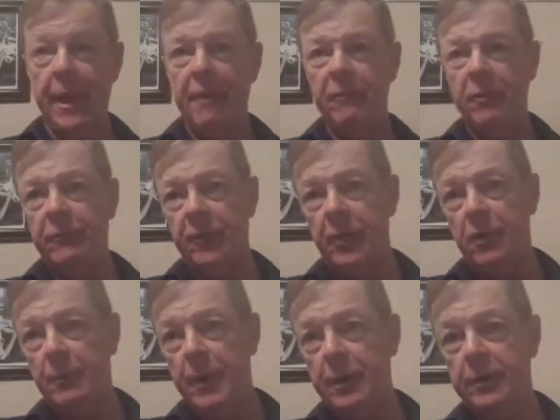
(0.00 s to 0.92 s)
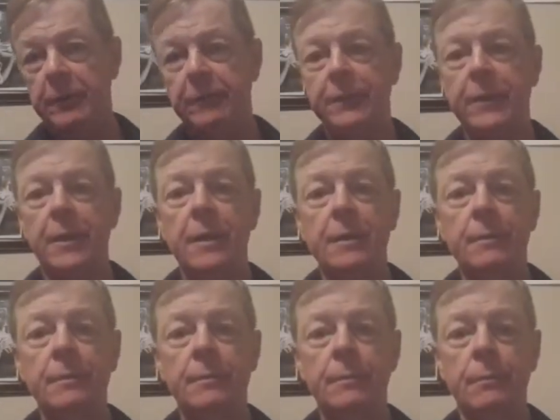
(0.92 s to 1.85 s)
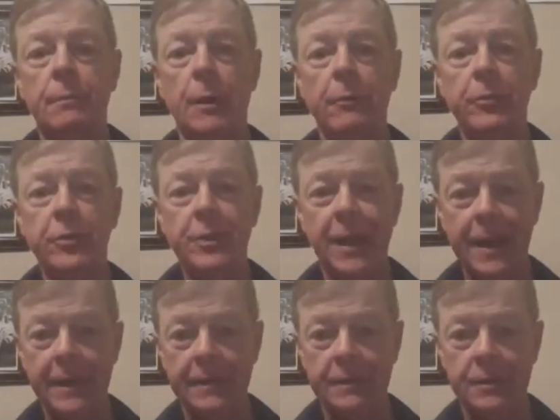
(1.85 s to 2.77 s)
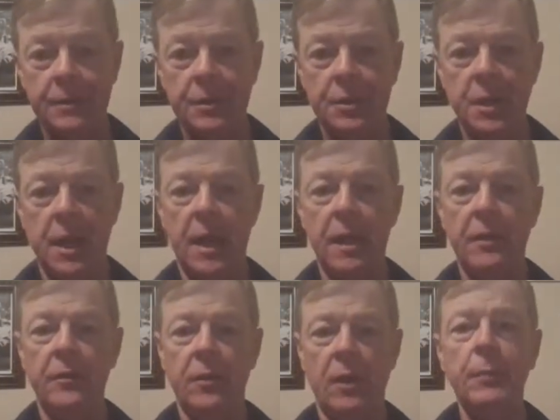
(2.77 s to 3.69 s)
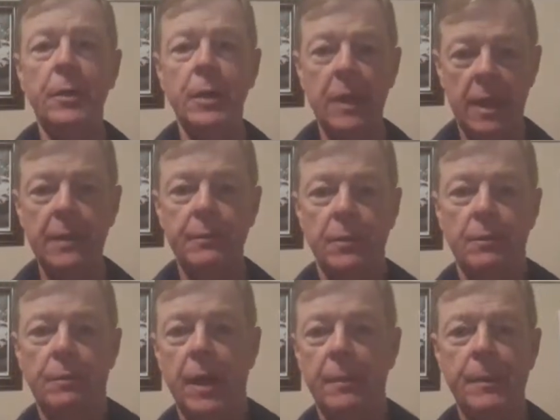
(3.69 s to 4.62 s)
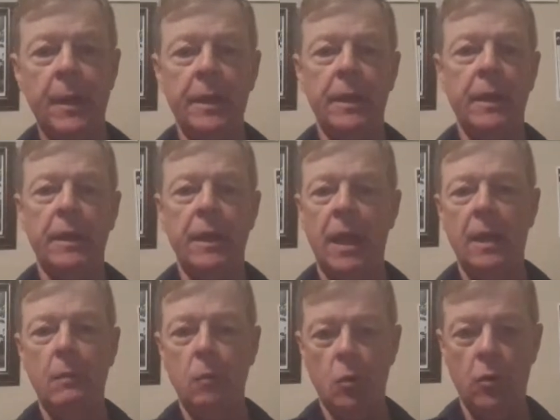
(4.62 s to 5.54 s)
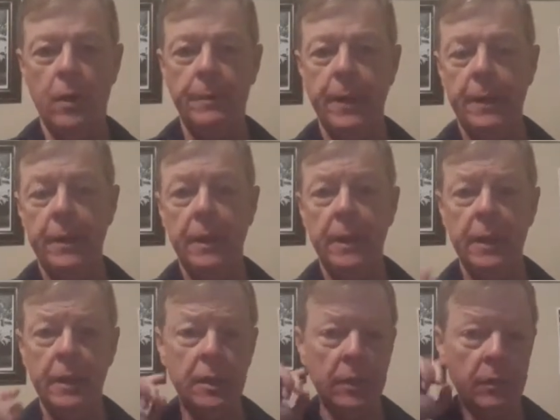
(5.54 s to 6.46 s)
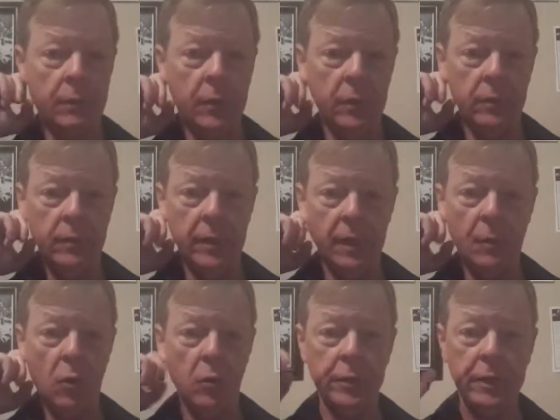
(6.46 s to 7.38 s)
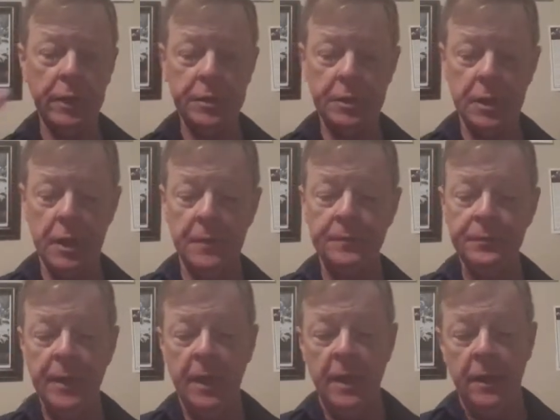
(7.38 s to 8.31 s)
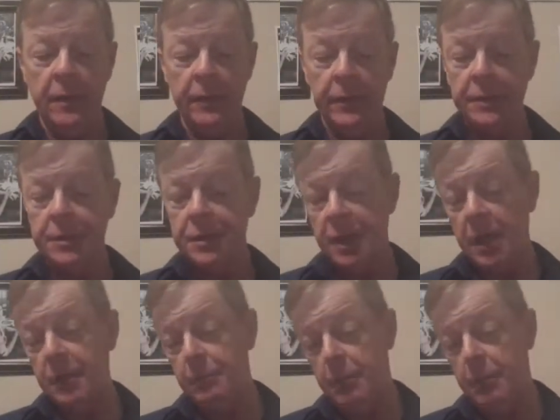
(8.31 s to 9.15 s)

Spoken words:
have a fair amount of Marvel Titans, and I'm going to keep them, but I'm not going to get any more. I'm not going to get into them or DC. This is not a